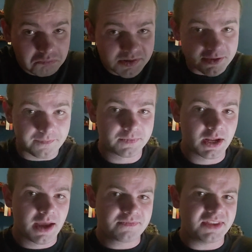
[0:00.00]
So
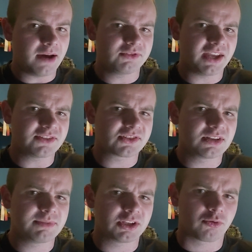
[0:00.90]
that's
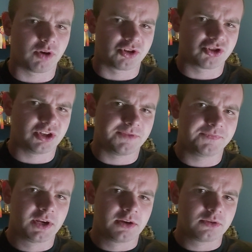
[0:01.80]
gonna be the question,
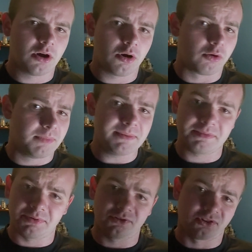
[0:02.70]
though, or maybe the
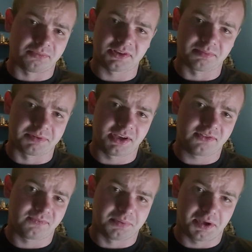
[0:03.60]
Bills just missed the
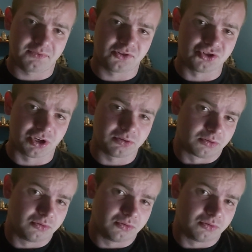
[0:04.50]
playoffs in general.